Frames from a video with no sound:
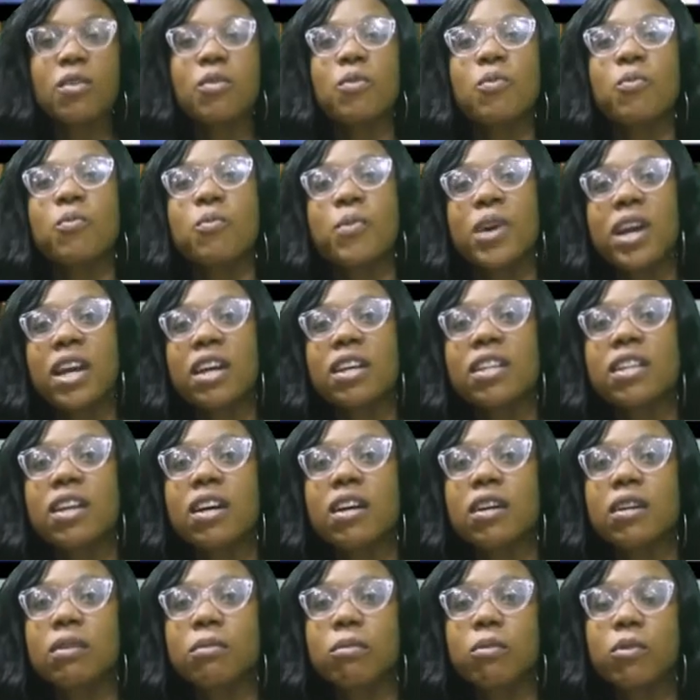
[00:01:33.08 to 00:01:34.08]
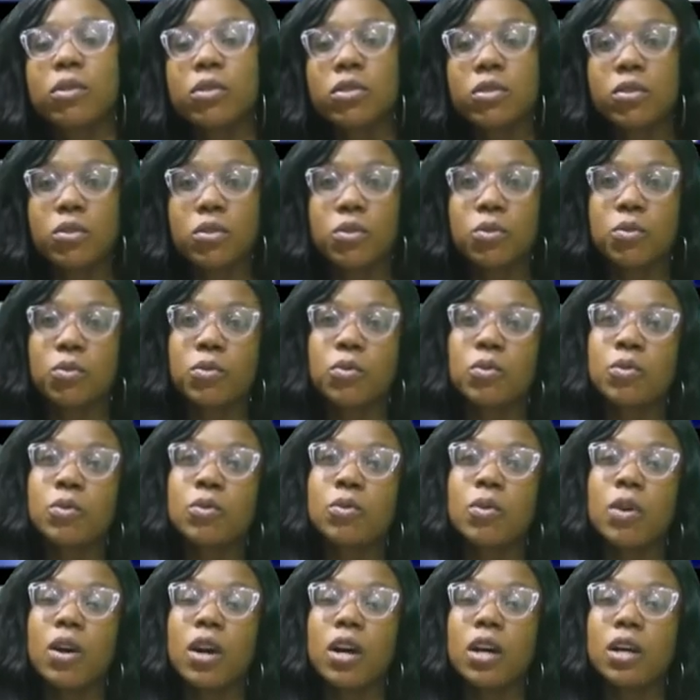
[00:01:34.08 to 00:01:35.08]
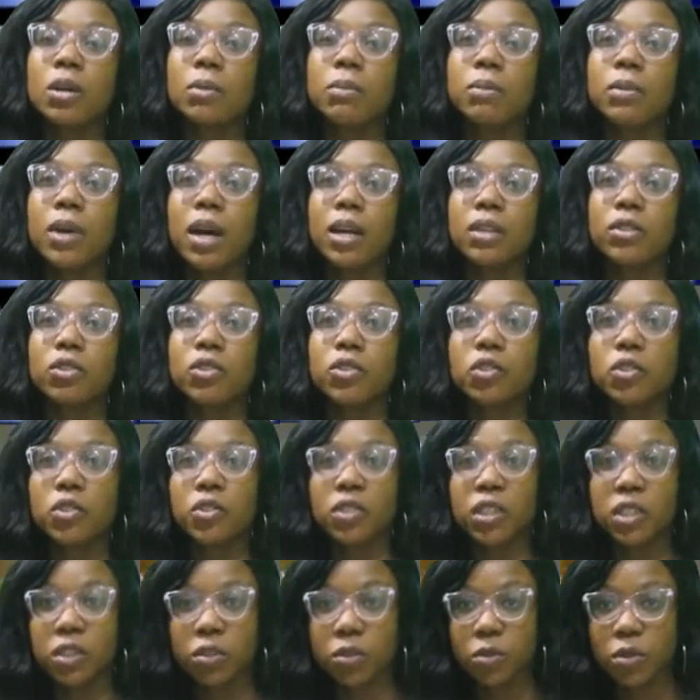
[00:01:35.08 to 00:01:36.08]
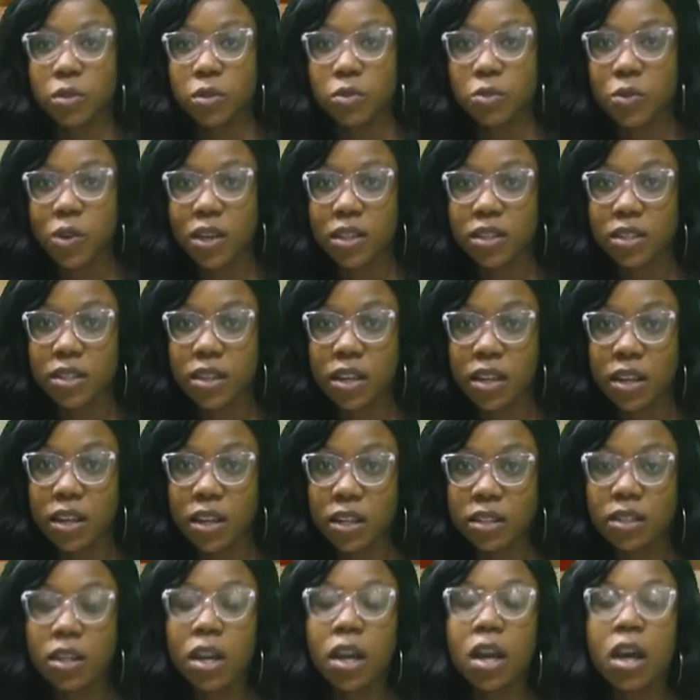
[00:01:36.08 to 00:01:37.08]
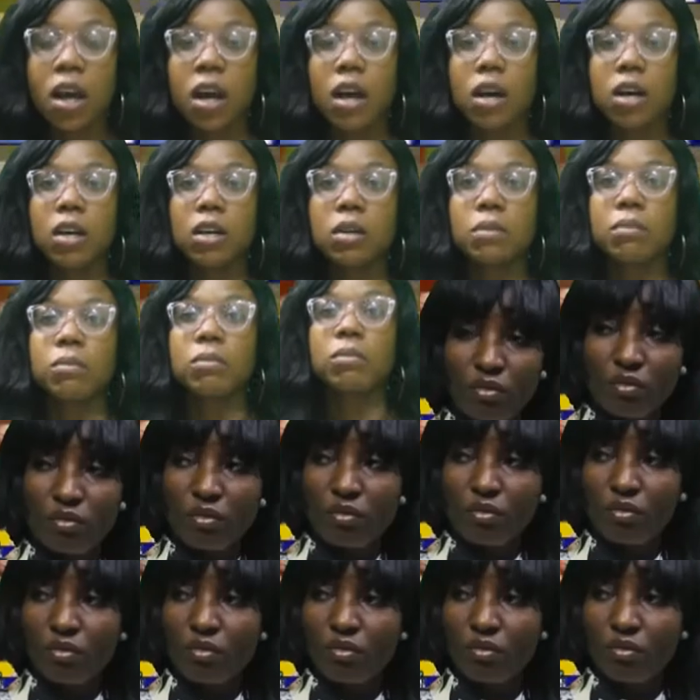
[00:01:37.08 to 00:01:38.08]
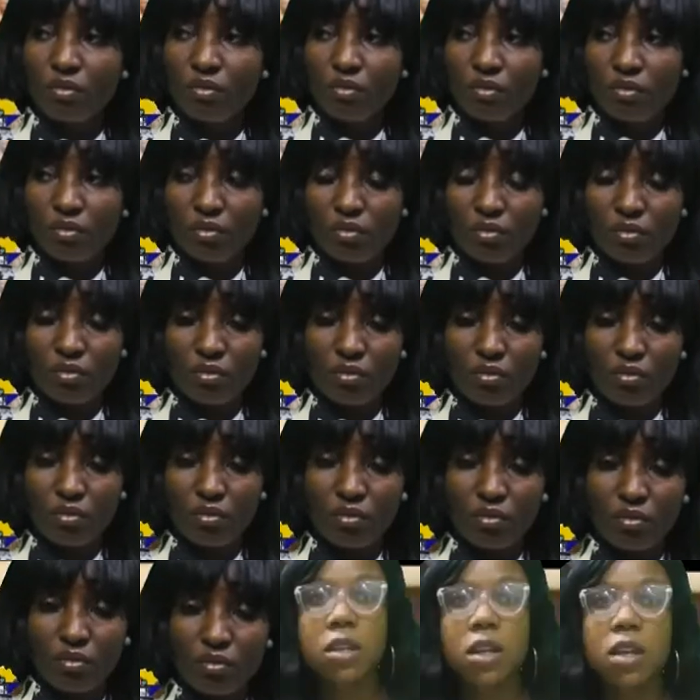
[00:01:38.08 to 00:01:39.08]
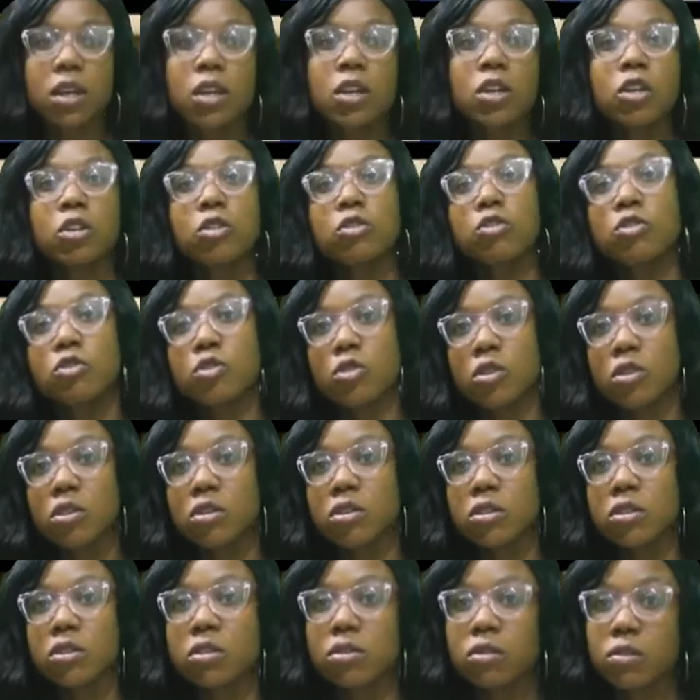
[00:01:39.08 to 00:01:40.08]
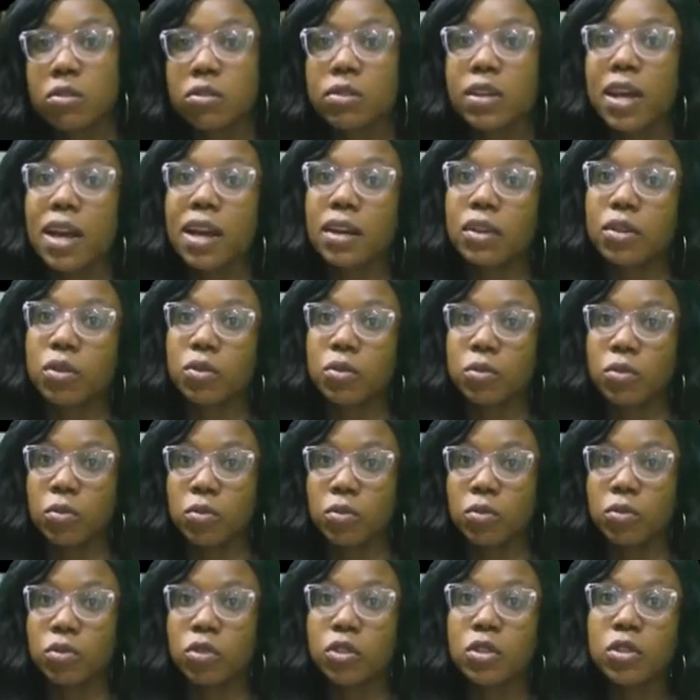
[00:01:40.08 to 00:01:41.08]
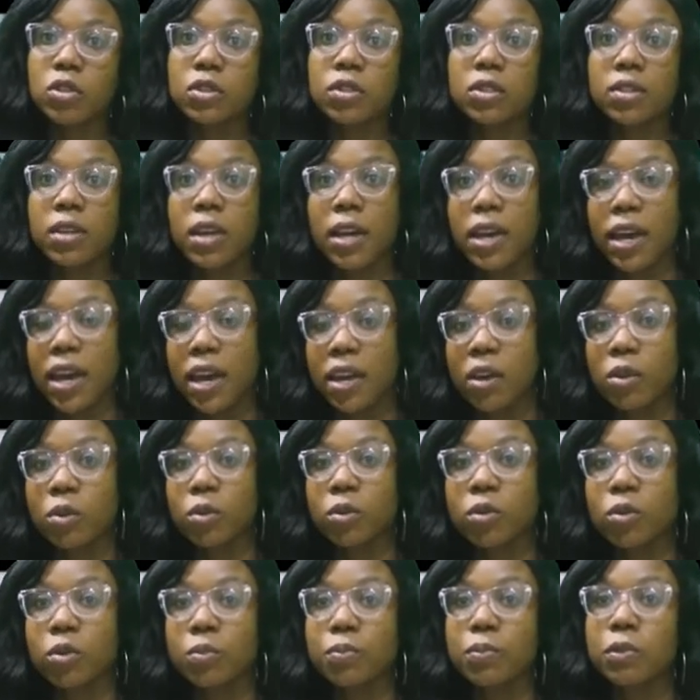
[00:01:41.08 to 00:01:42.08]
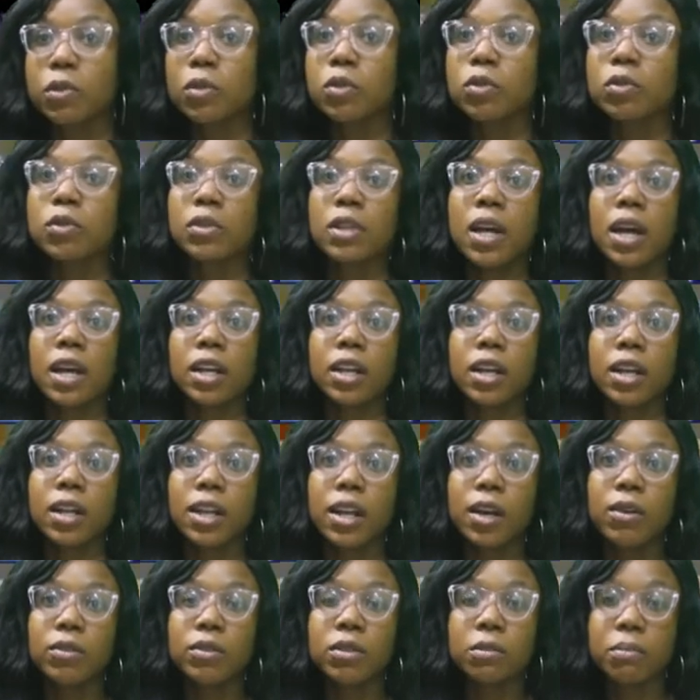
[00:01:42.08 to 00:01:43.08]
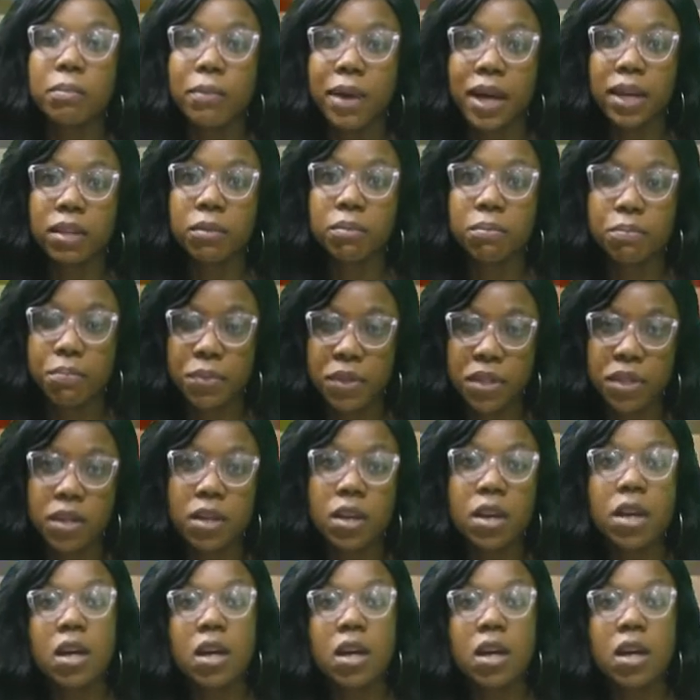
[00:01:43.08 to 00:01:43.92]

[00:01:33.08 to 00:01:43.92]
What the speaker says: what school are the children going to attend, what budget do I have this year, just don't argue. Just air your own opinion and allow the man be.